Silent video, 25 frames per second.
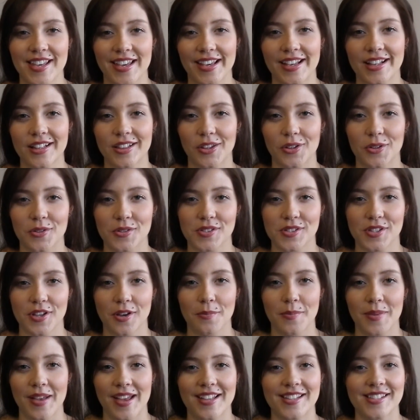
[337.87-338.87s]
a
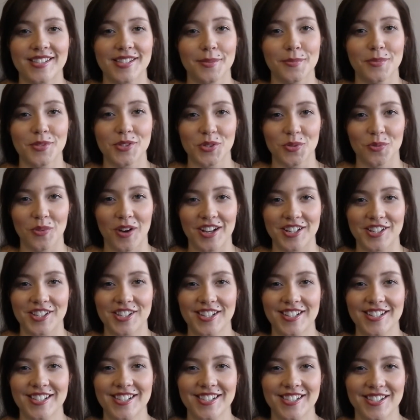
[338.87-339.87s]
close-up and some
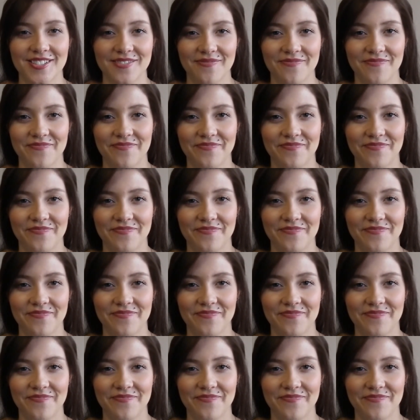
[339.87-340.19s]
swatches.